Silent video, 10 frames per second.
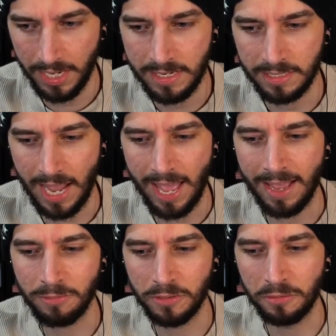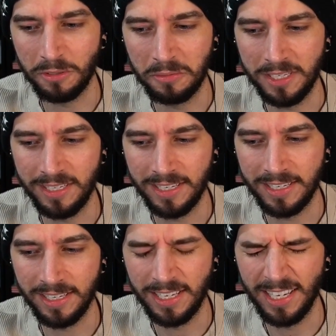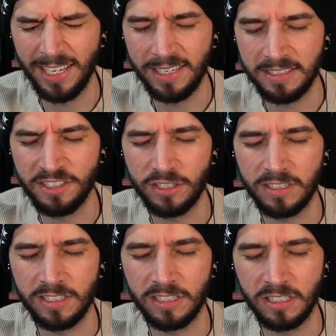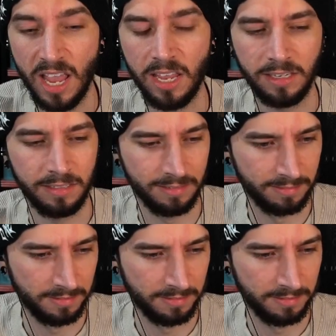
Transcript: is absolutely insane.